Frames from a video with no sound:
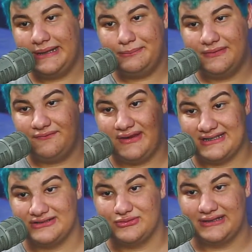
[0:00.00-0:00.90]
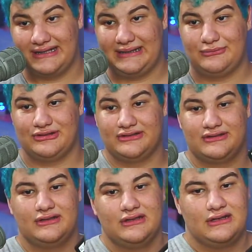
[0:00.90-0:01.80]
professional camera.
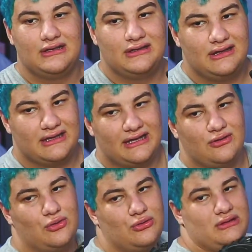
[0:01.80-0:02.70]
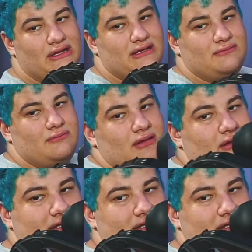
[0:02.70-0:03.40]
Like I hold like. It's